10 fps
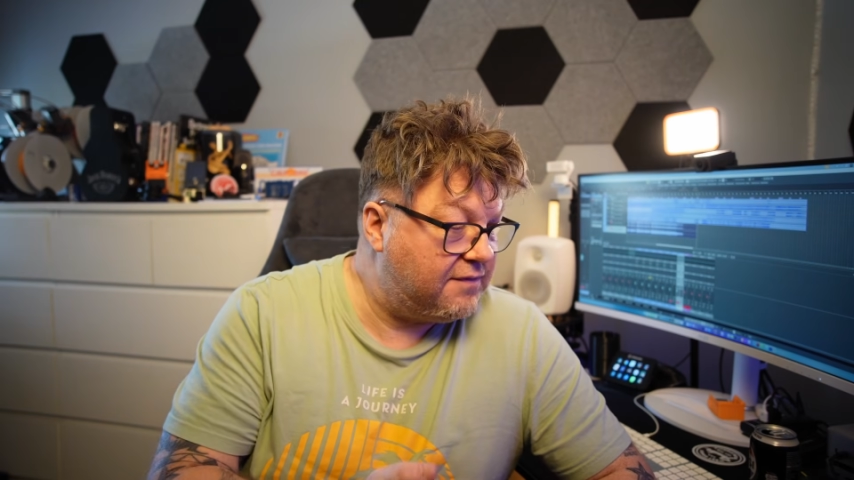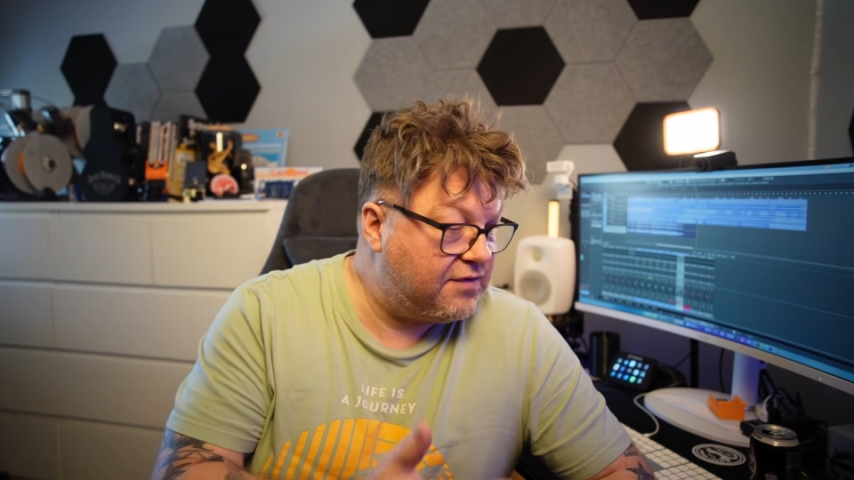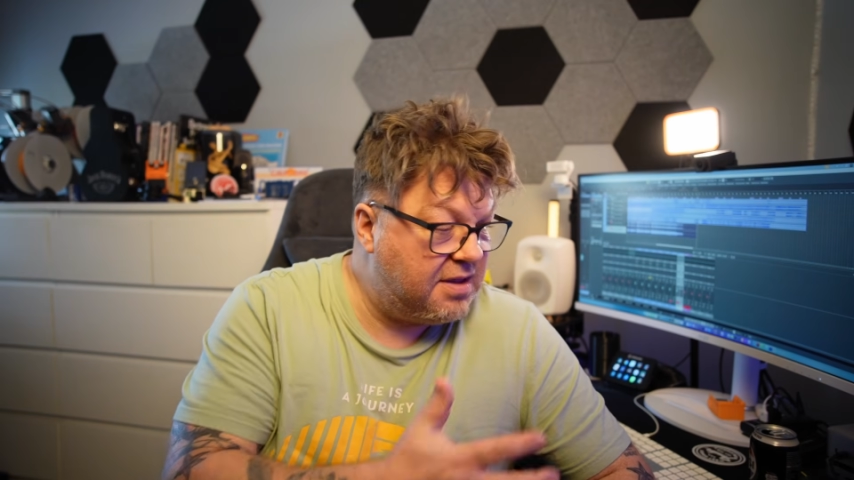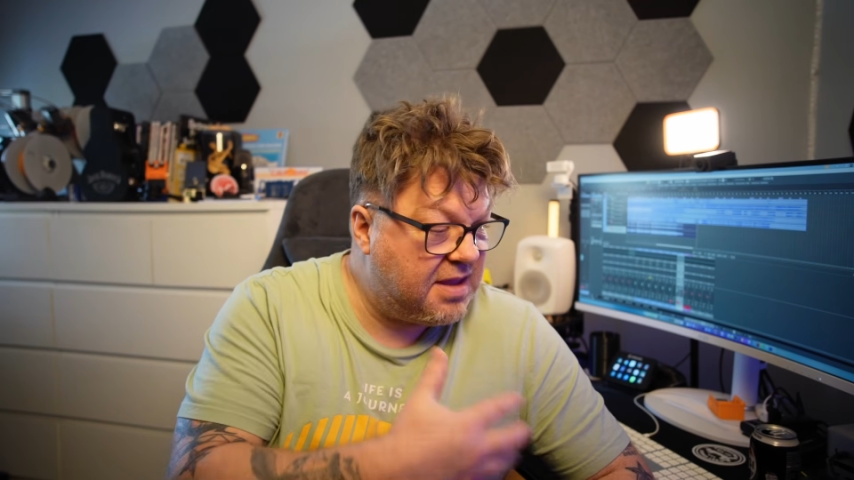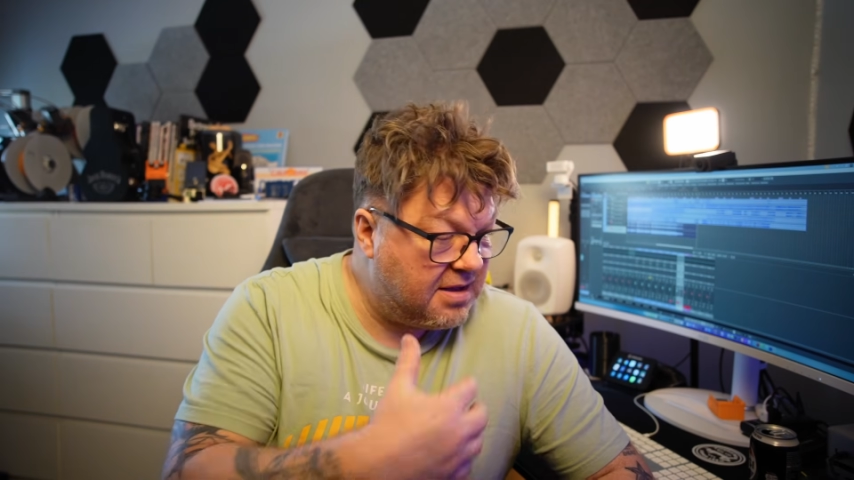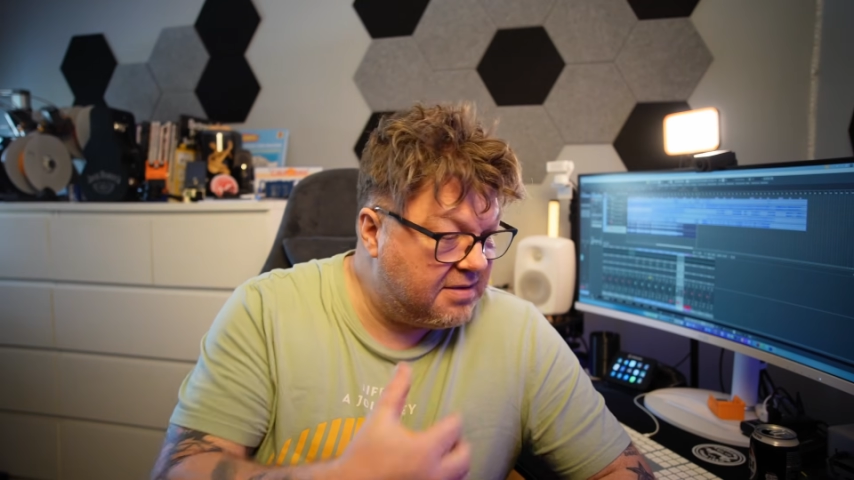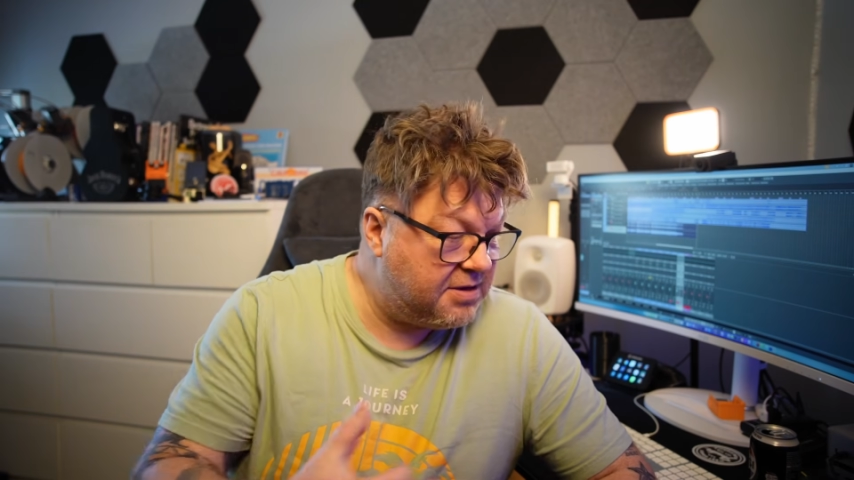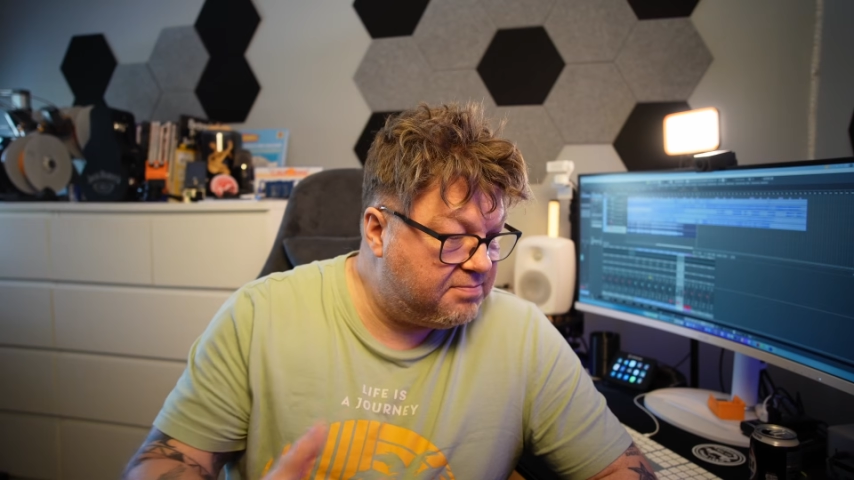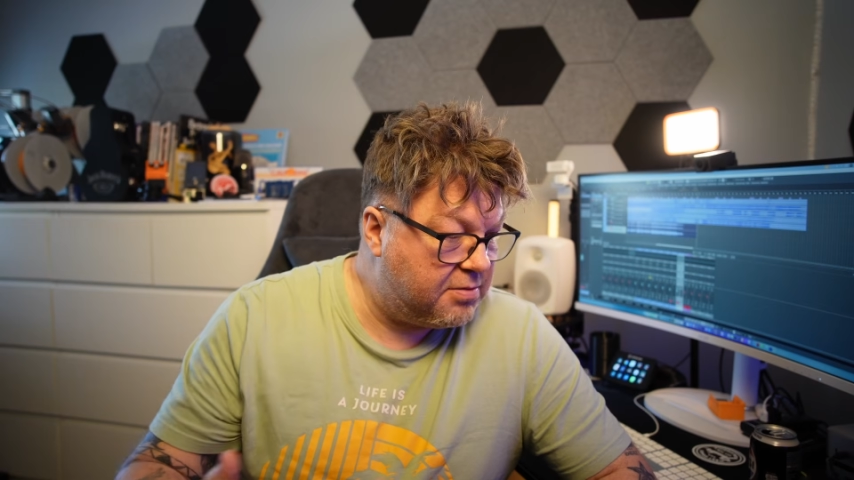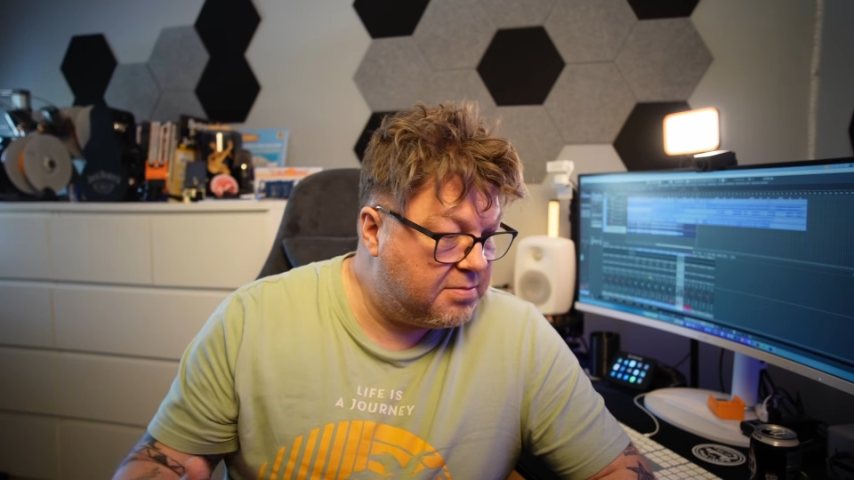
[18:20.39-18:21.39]
I've said that, and
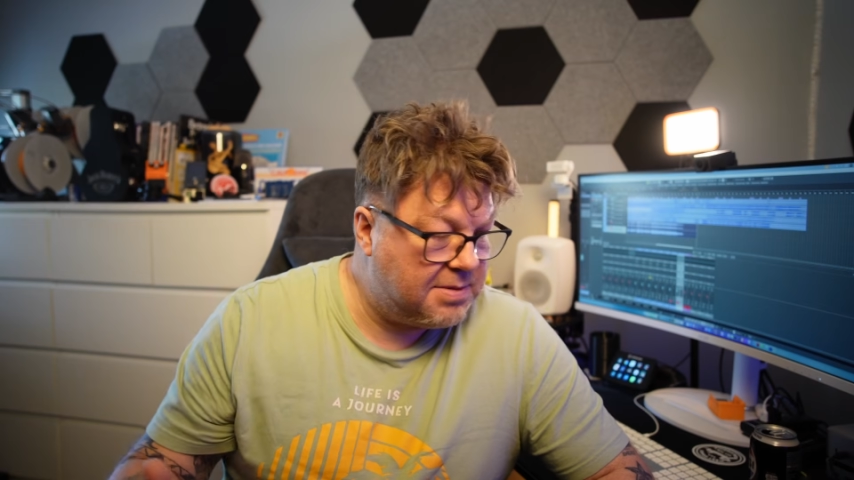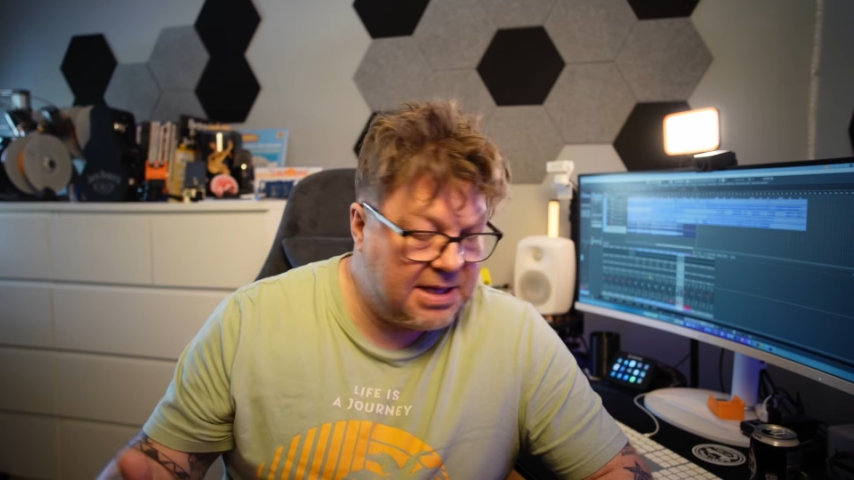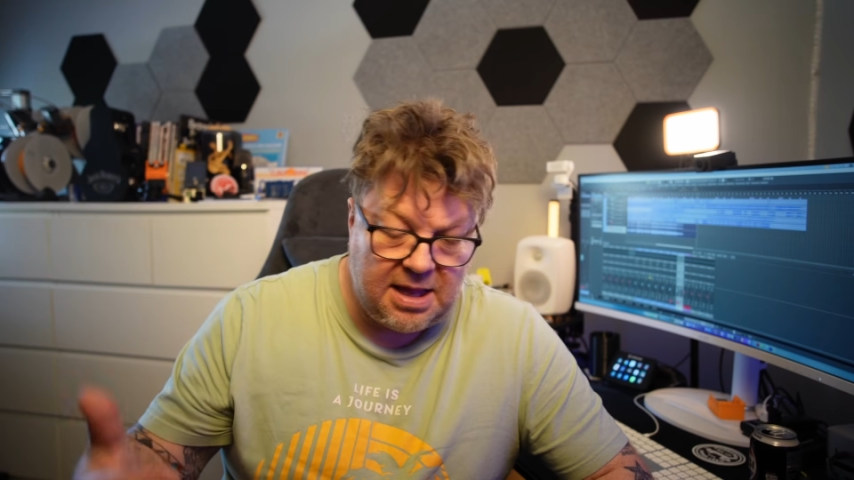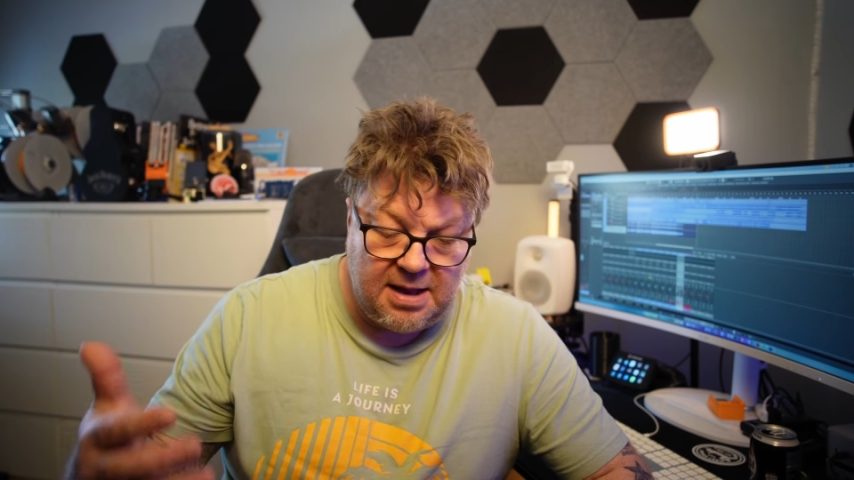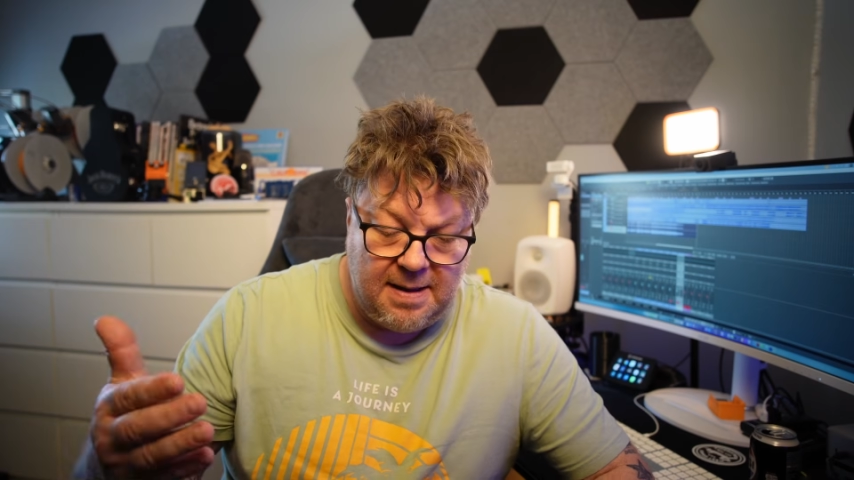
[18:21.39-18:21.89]
it's probably,